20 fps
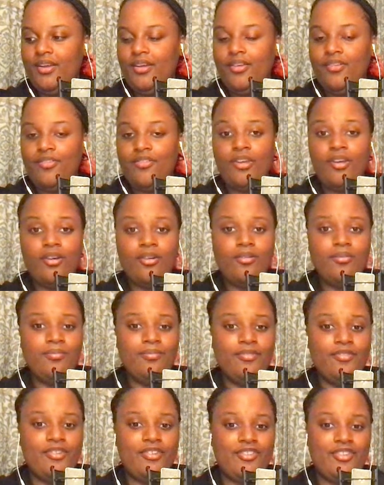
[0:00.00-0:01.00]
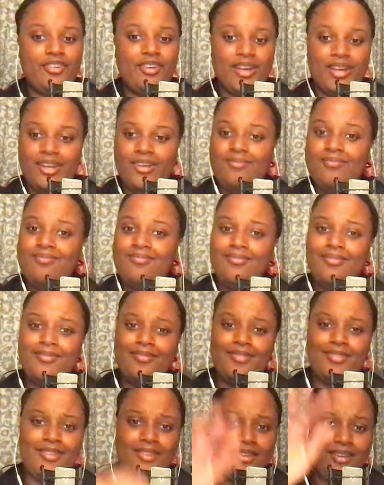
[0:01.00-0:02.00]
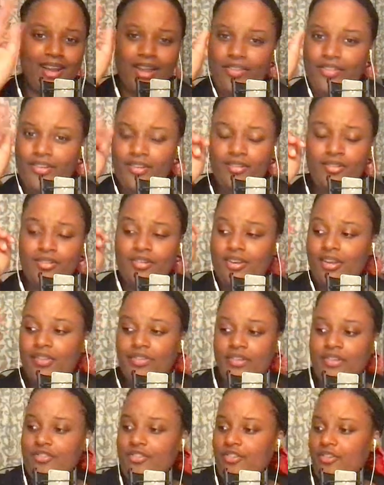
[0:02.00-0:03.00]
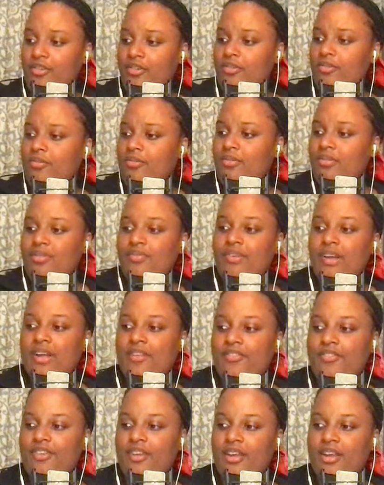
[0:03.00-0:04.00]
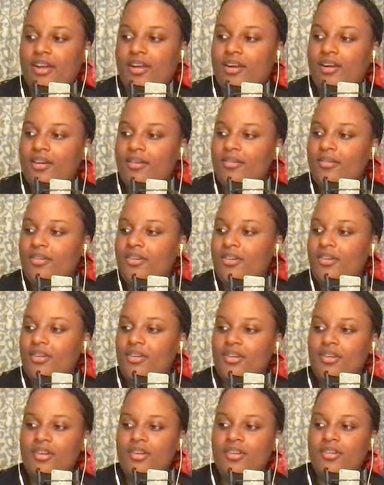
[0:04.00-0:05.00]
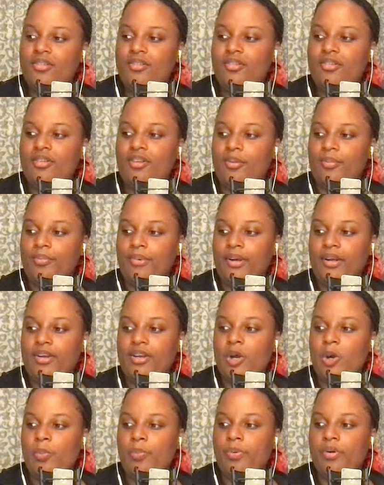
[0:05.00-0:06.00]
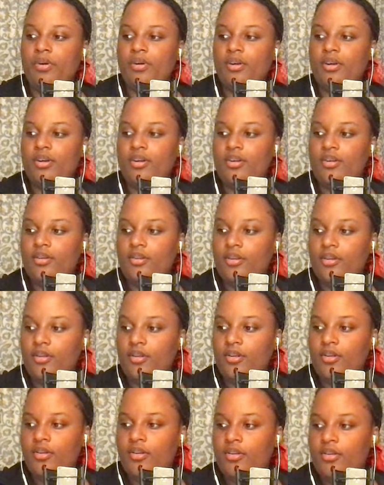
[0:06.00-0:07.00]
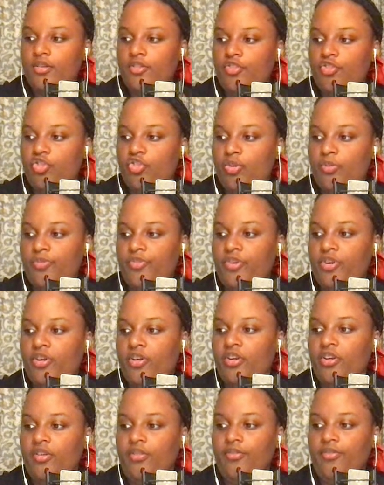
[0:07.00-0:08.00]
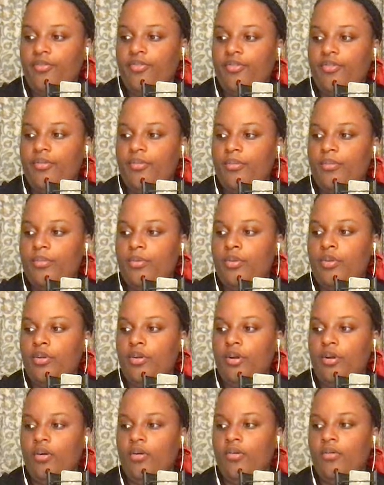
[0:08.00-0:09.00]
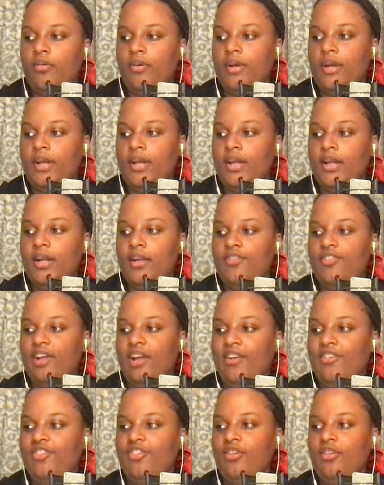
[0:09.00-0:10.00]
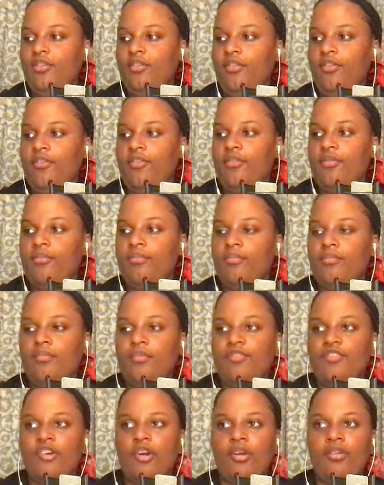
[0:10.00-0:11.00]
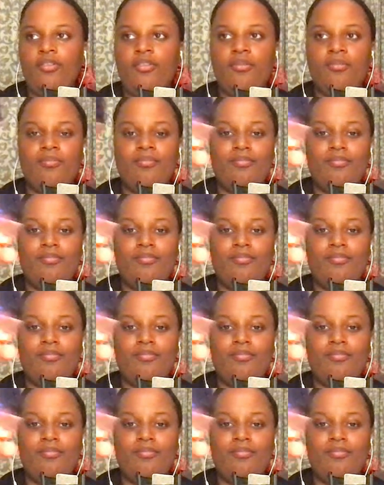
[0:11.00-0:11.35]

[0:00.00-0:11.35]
So, for tonight, nothing too fancy here. You can bring a notebook to observe your own intentions. Focus.